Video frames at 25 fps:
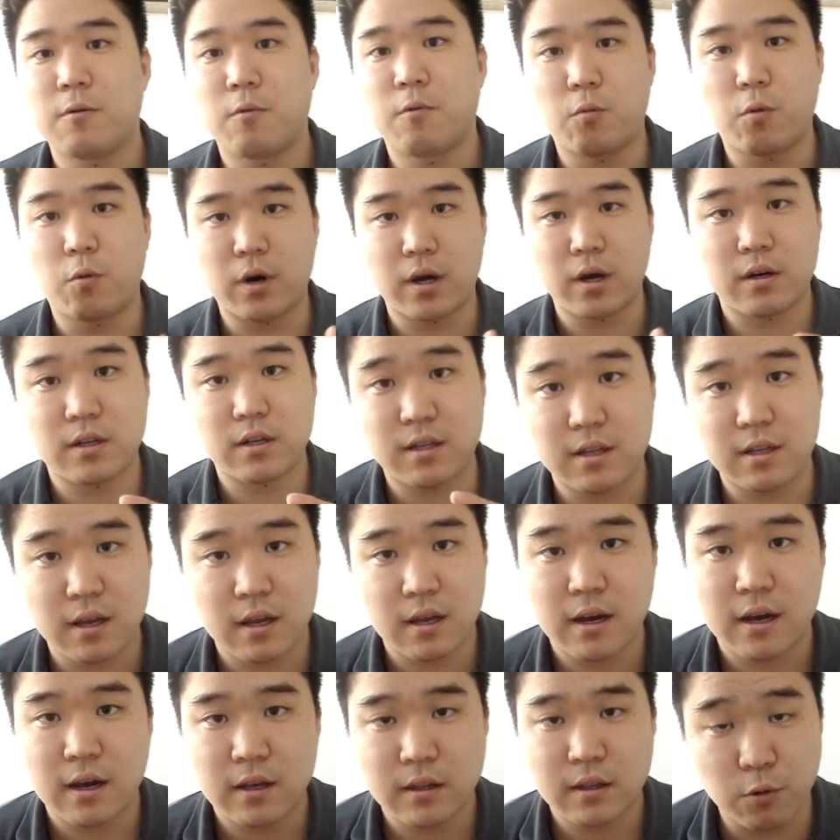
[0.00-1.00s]

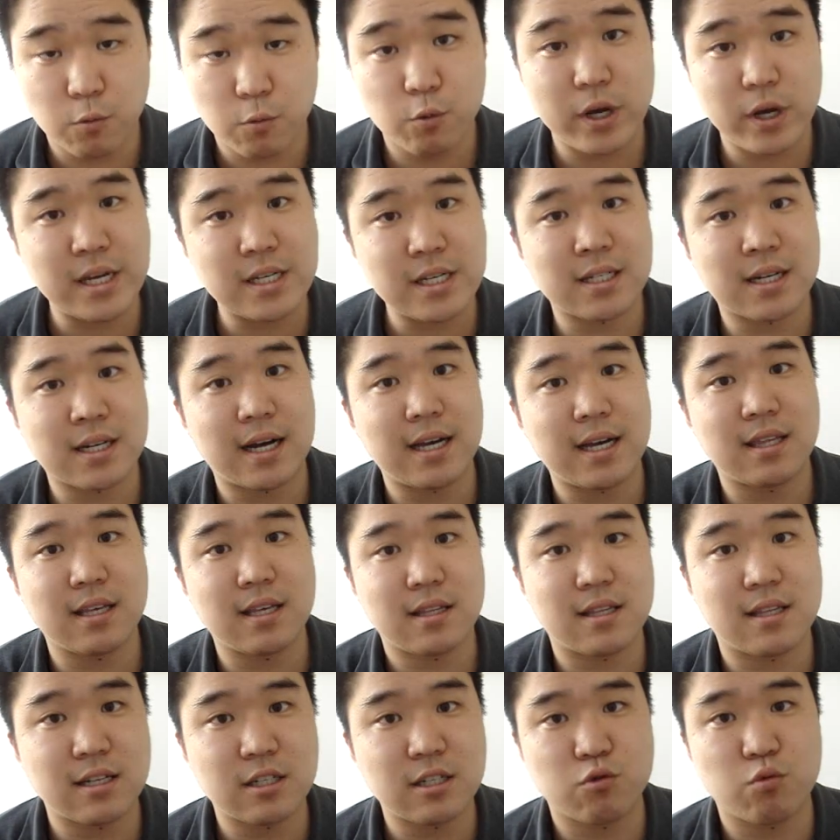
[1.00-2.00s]
The reason I
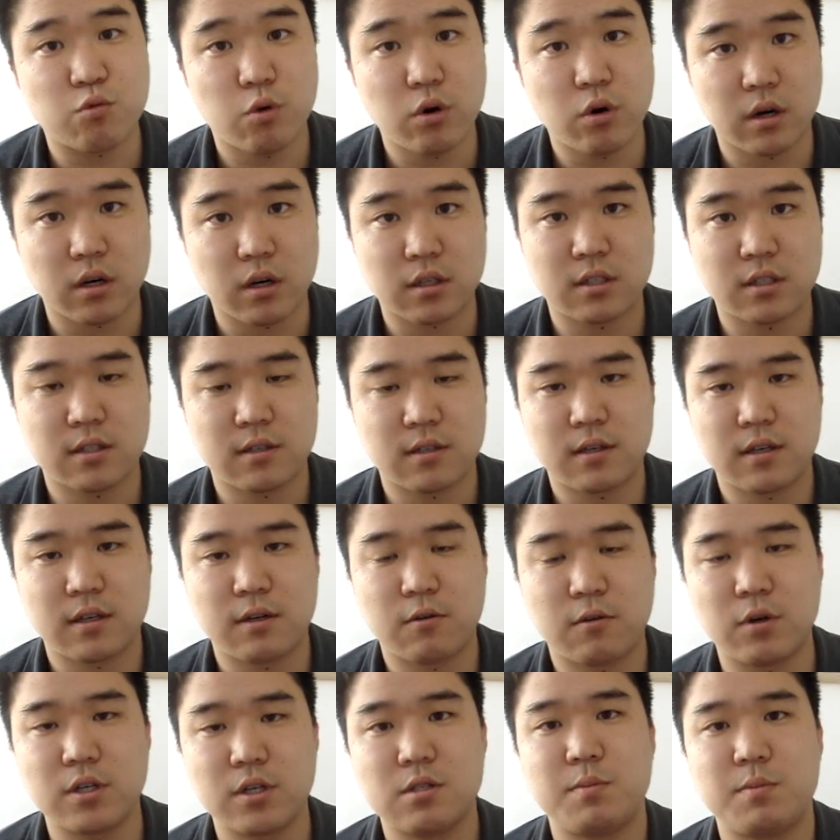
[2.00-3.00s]
think this worked
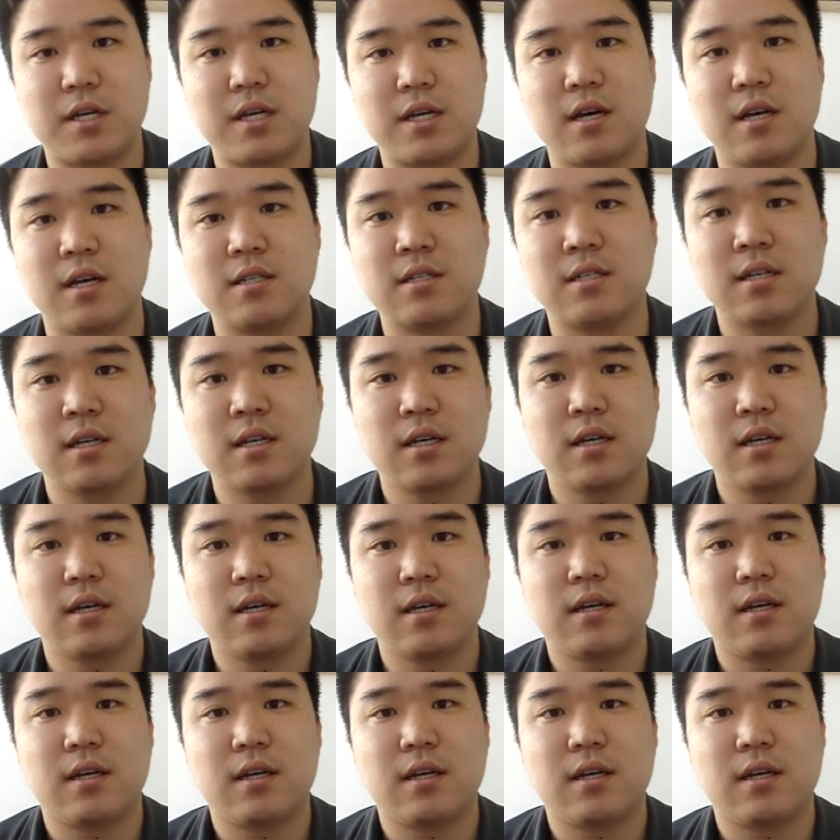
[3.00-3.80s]
was because